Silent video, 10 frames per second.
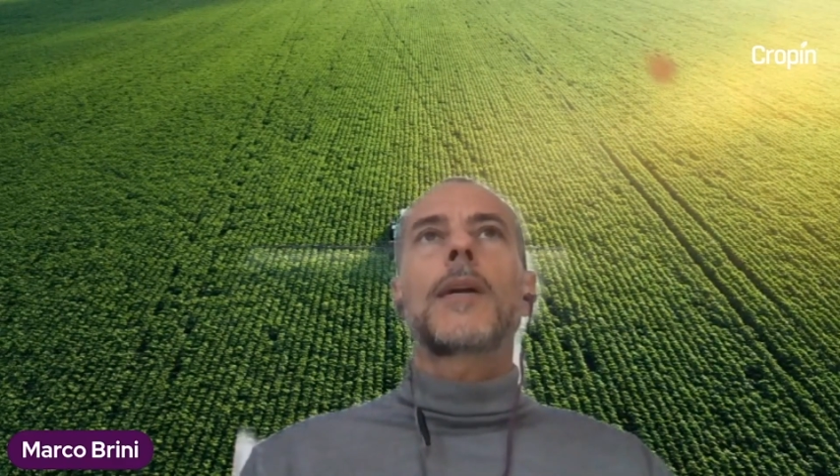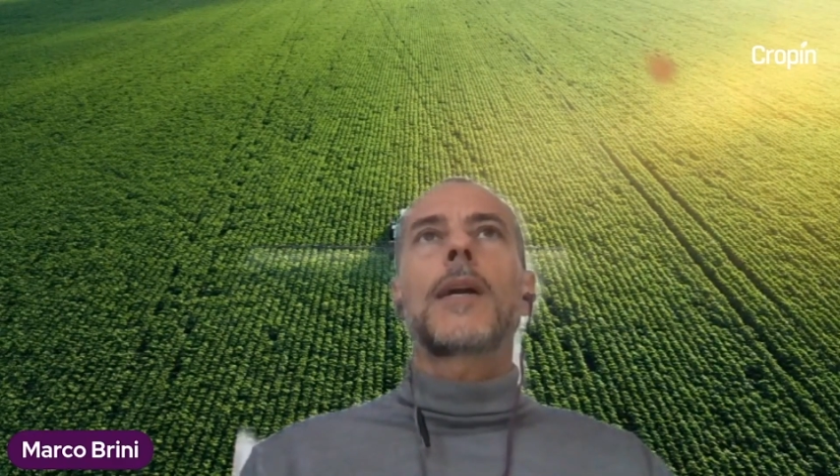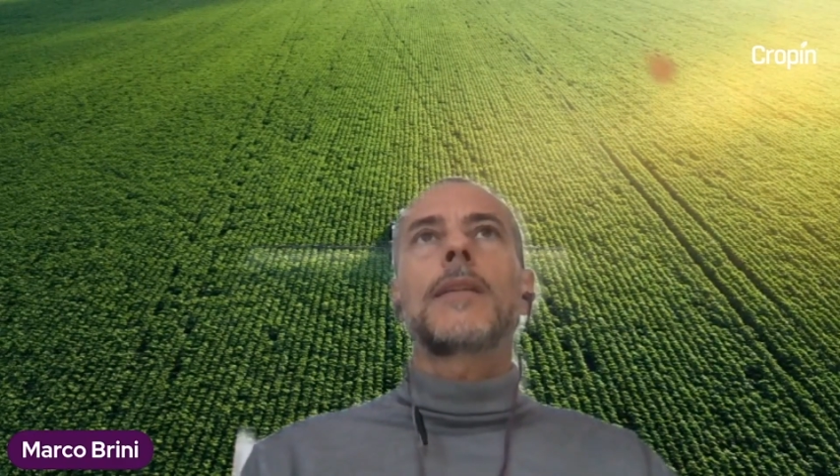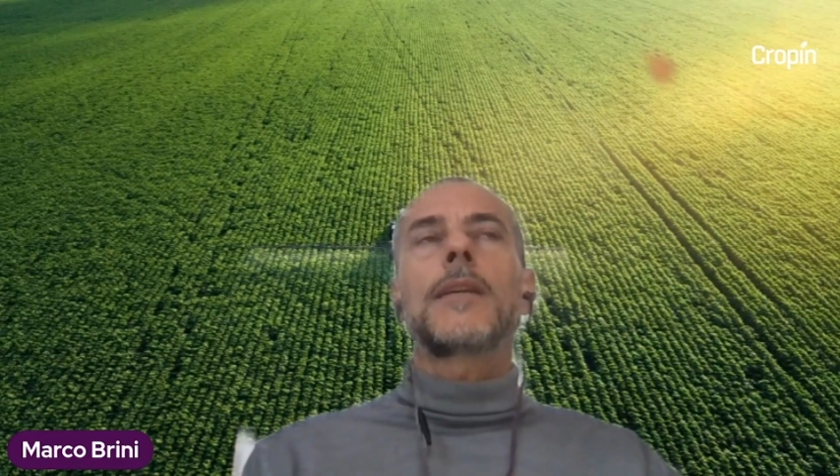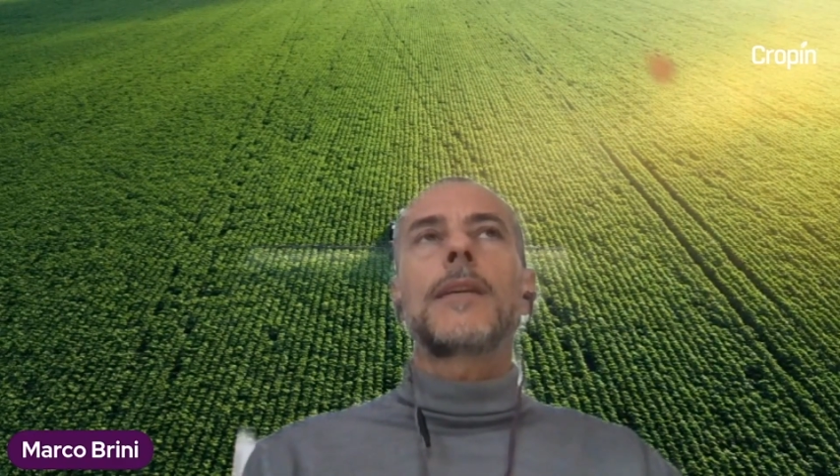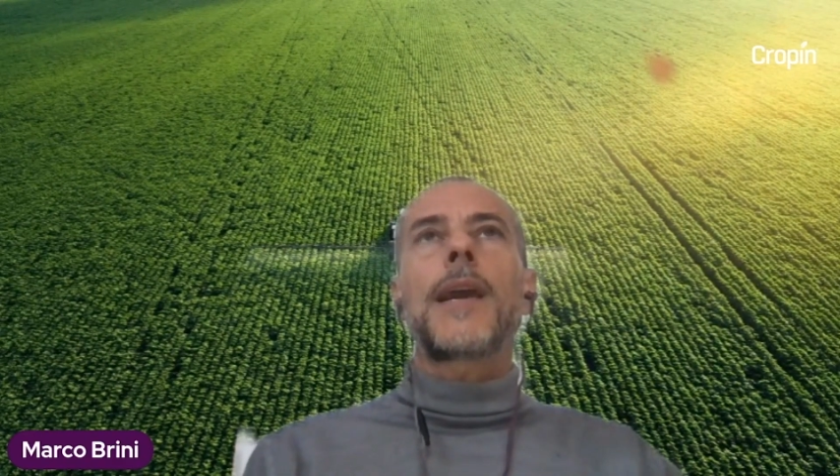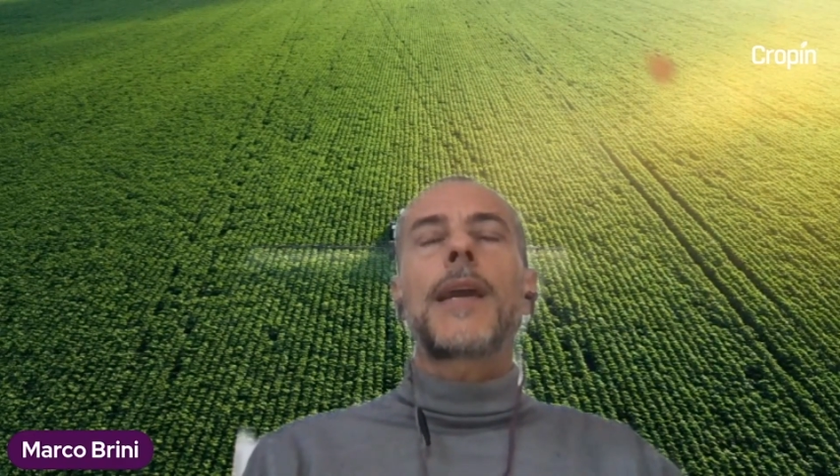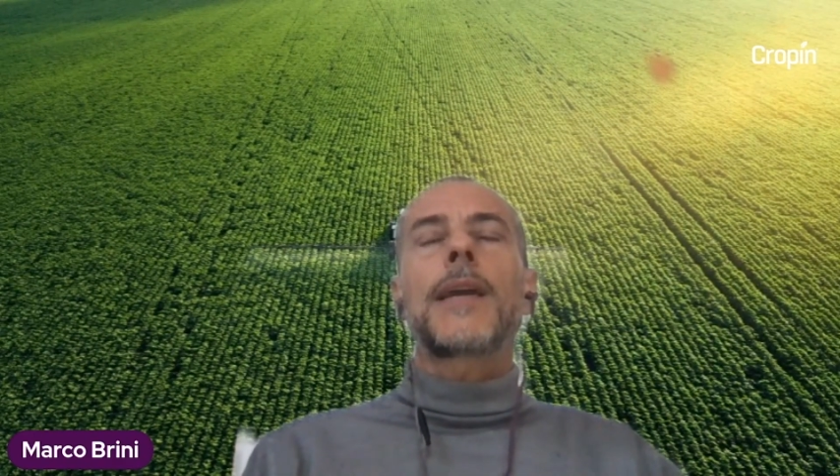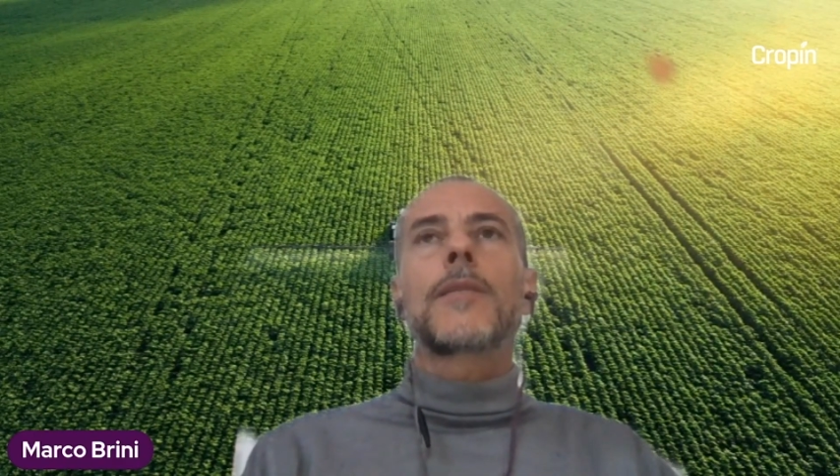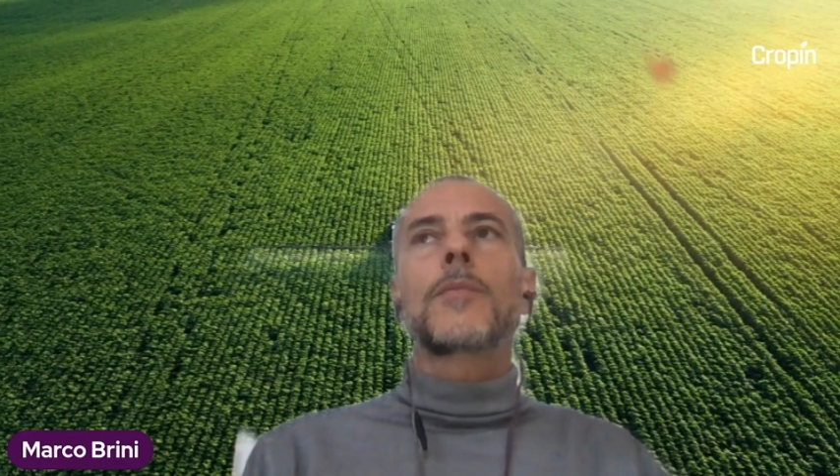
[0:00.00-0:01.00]
at the
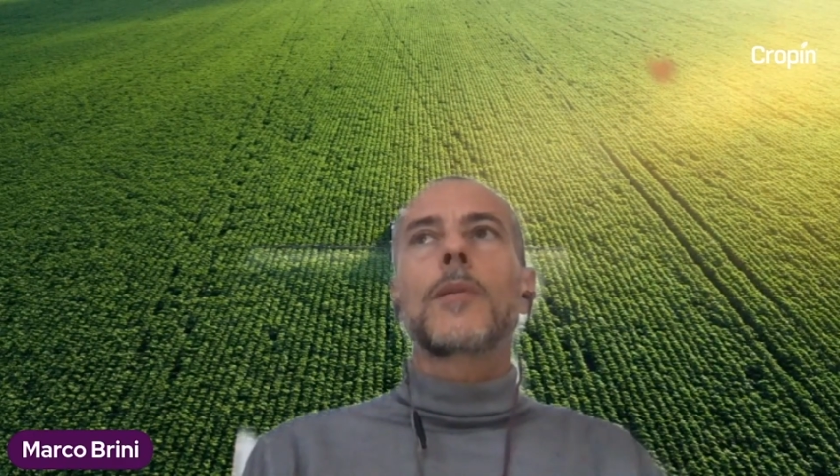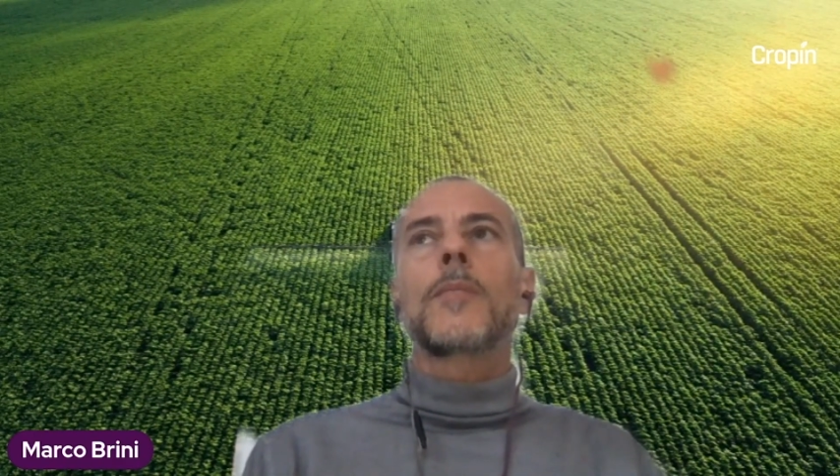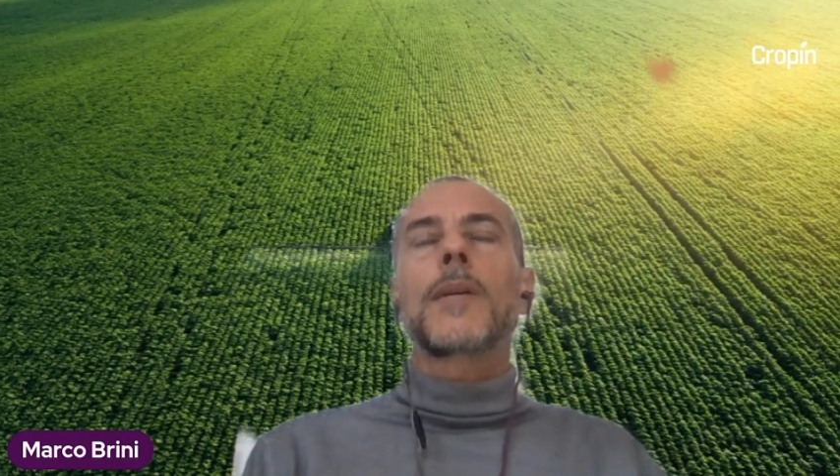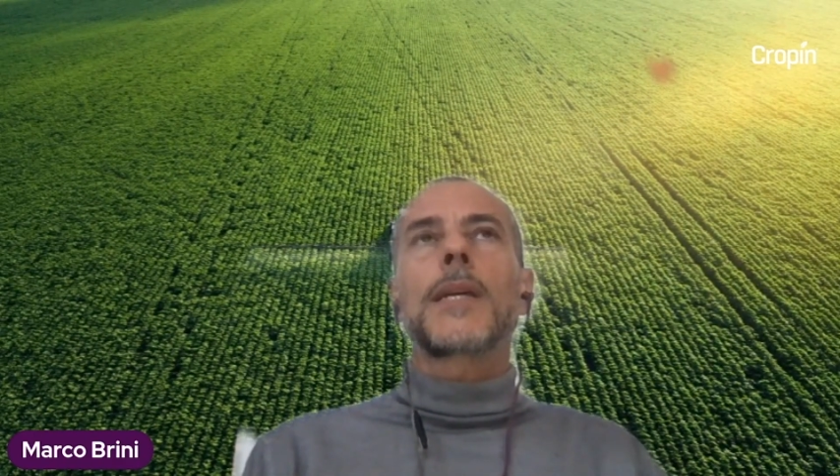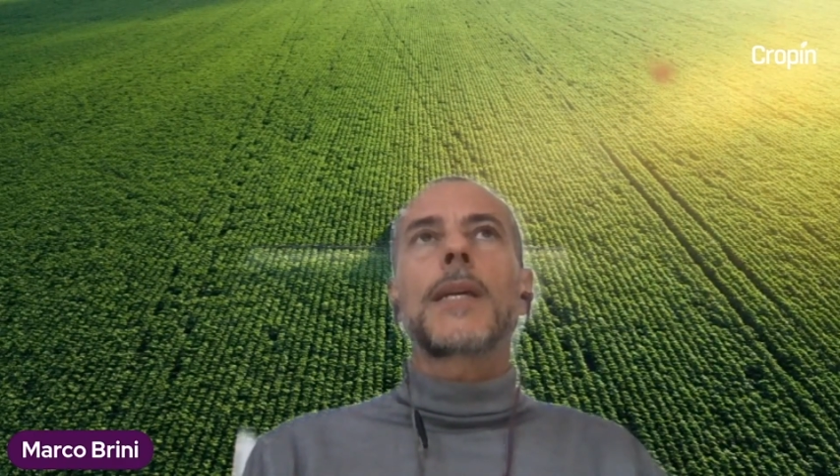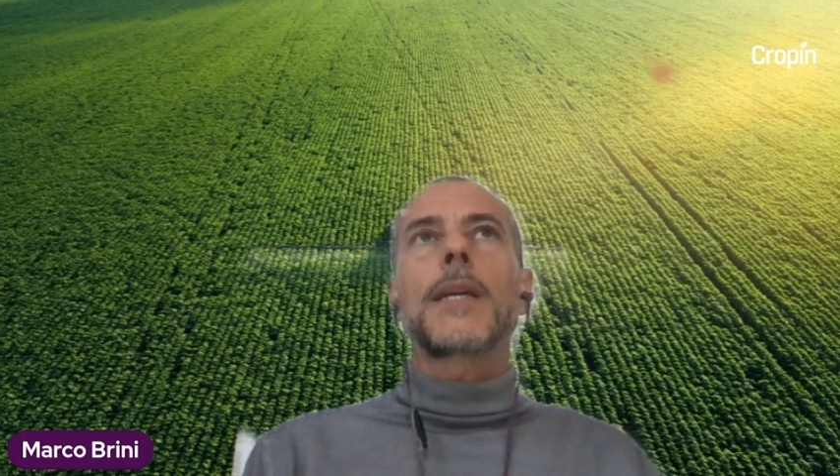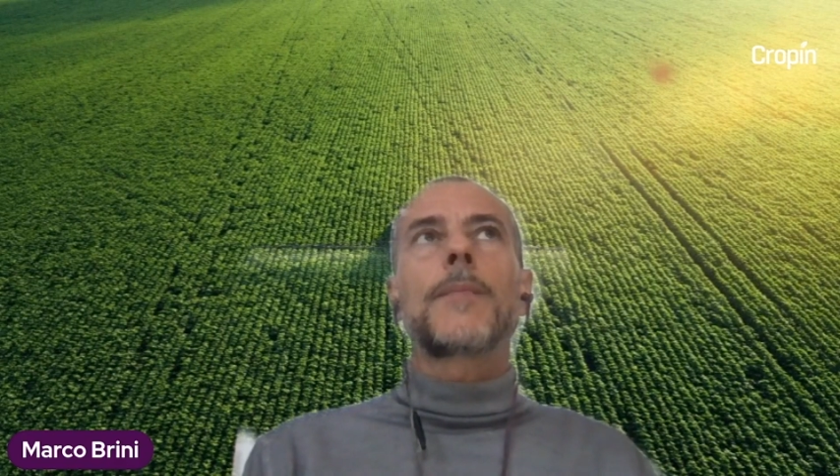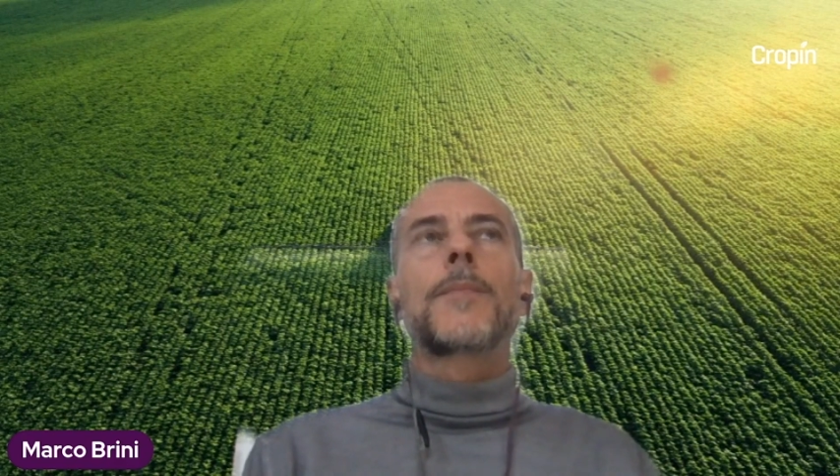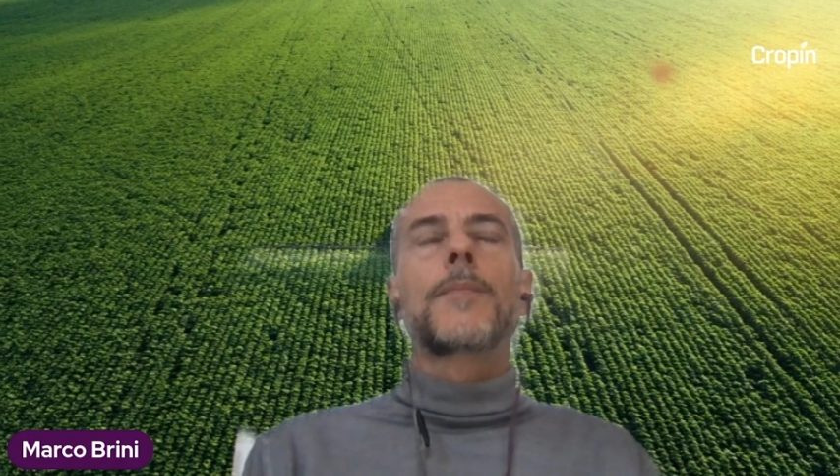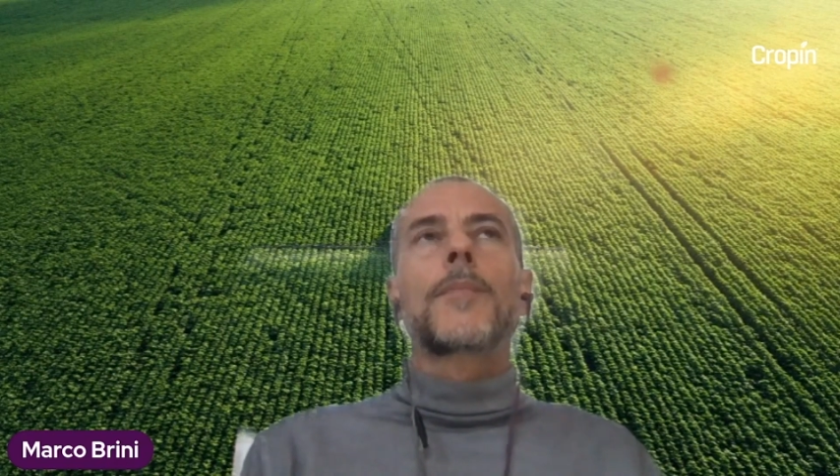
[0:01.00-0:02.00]
end will be